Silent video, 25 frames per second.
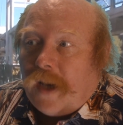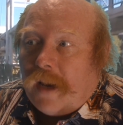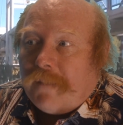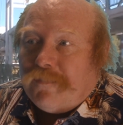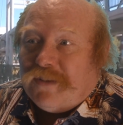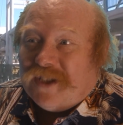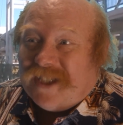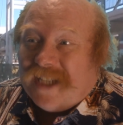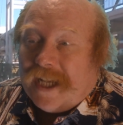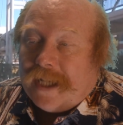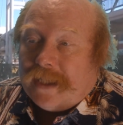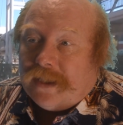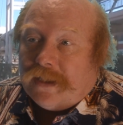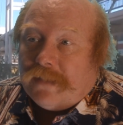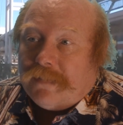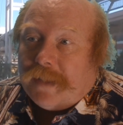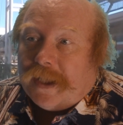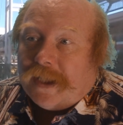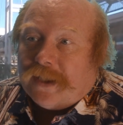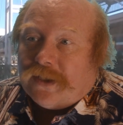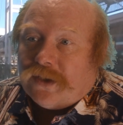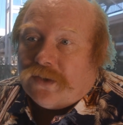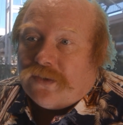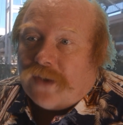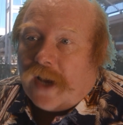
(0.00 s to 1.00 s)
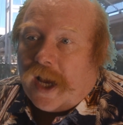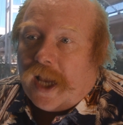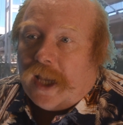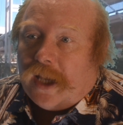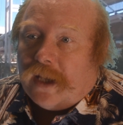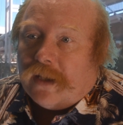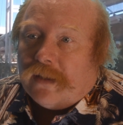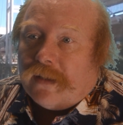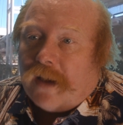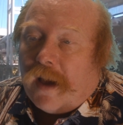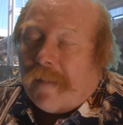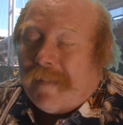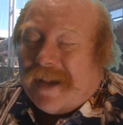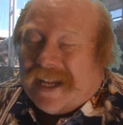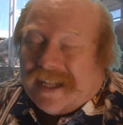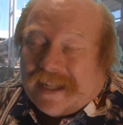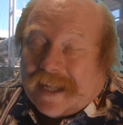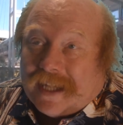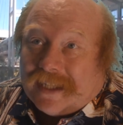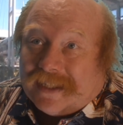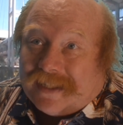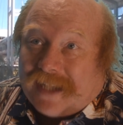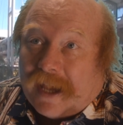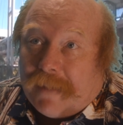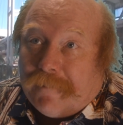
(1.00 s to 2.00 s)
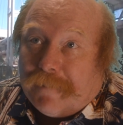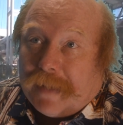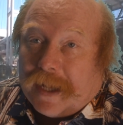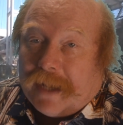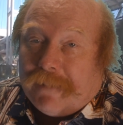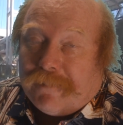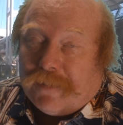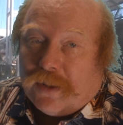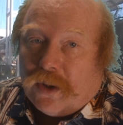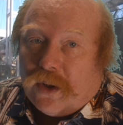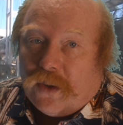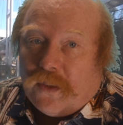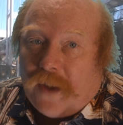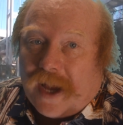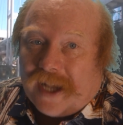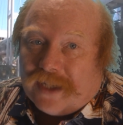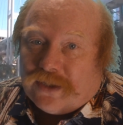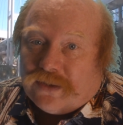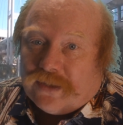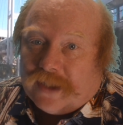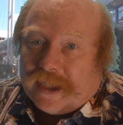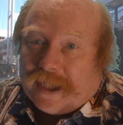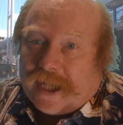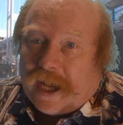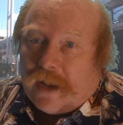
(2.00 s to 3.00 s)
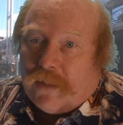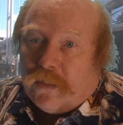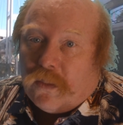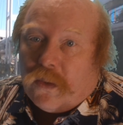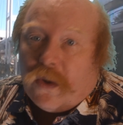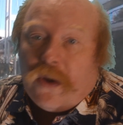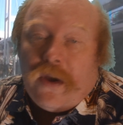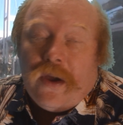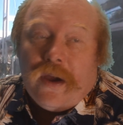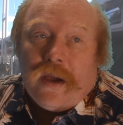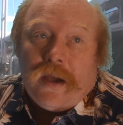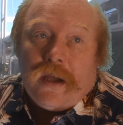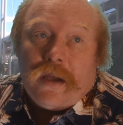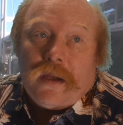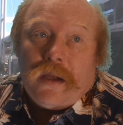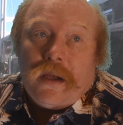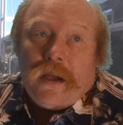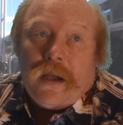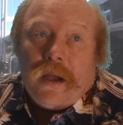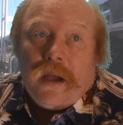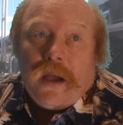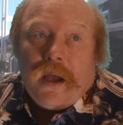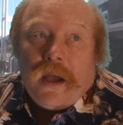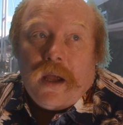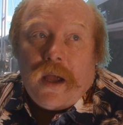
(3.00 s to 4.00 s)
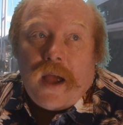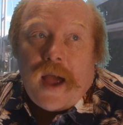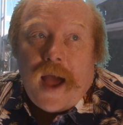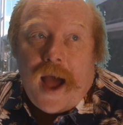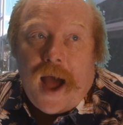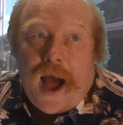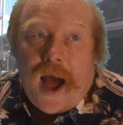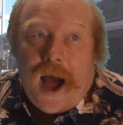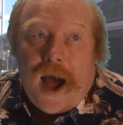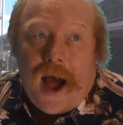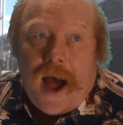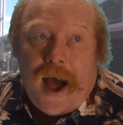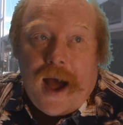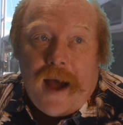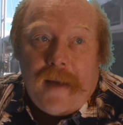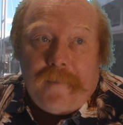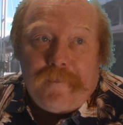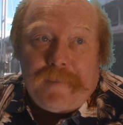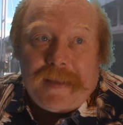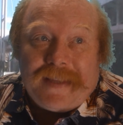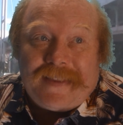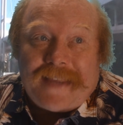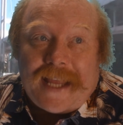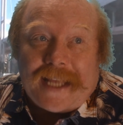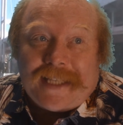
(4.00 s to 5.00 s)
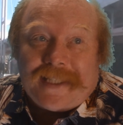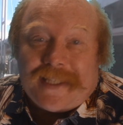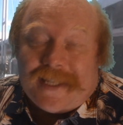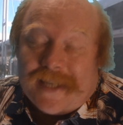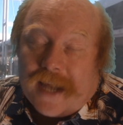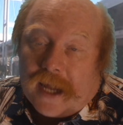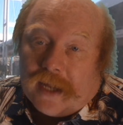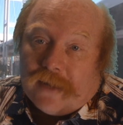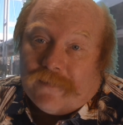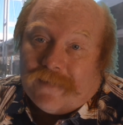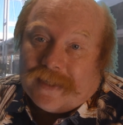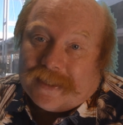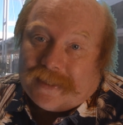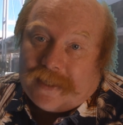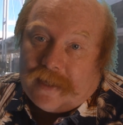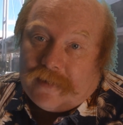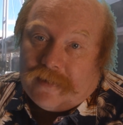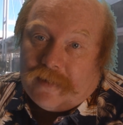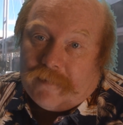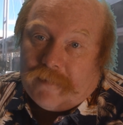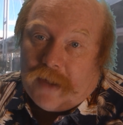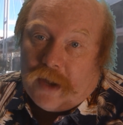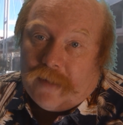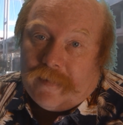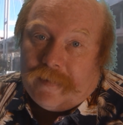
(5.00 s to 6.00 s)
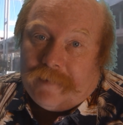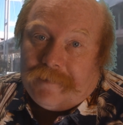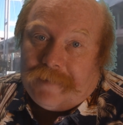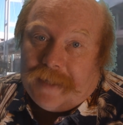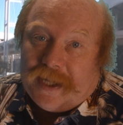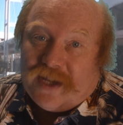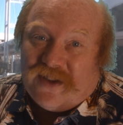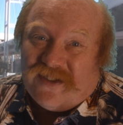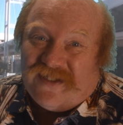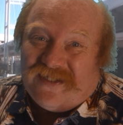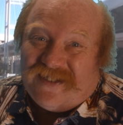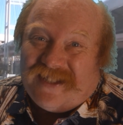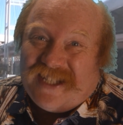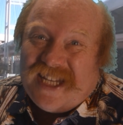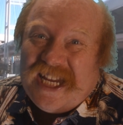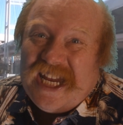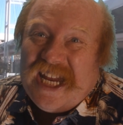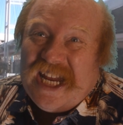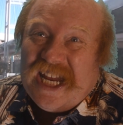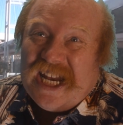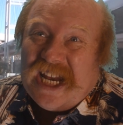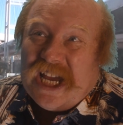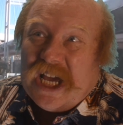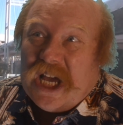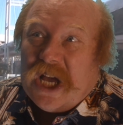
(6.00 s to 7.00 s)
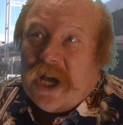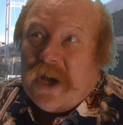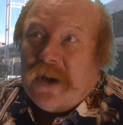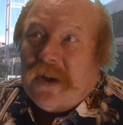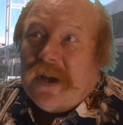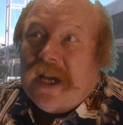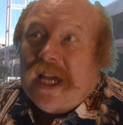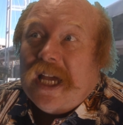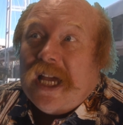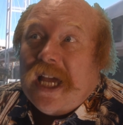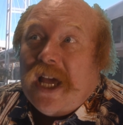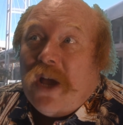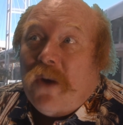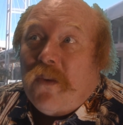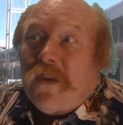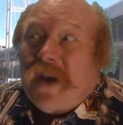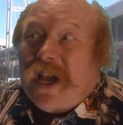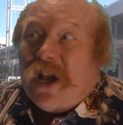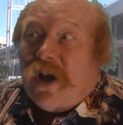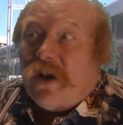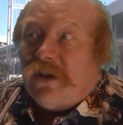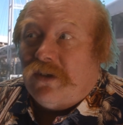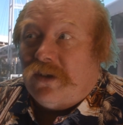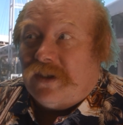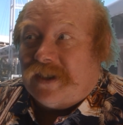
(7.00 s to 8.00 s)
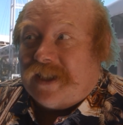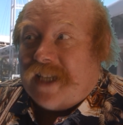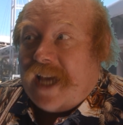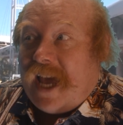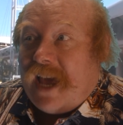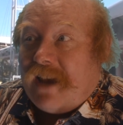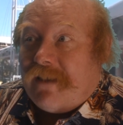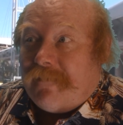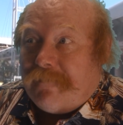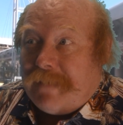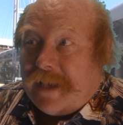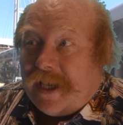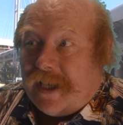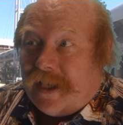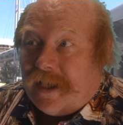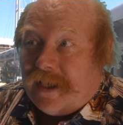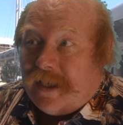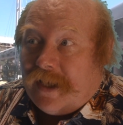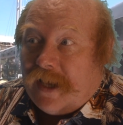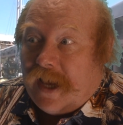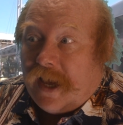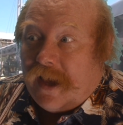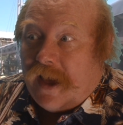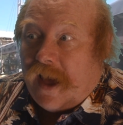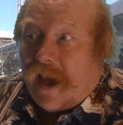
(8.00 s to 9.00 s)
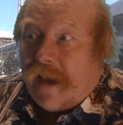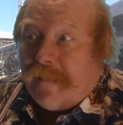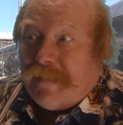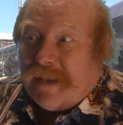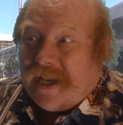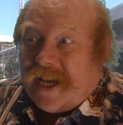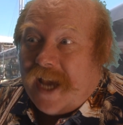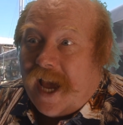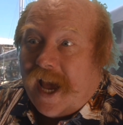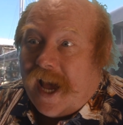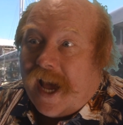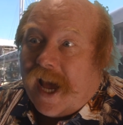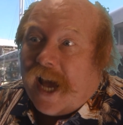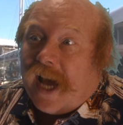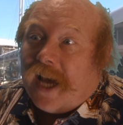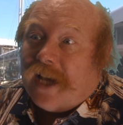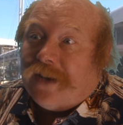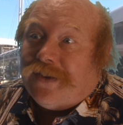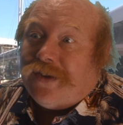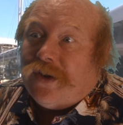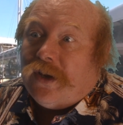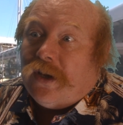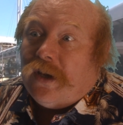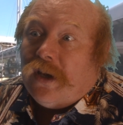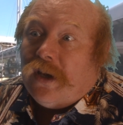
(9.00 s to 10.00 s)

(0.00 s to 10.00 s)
pretend to be Australian. I mean, there's some people who actually get work, um, but that's none of us at the moment because you know we got locked down a bit, a bit hard.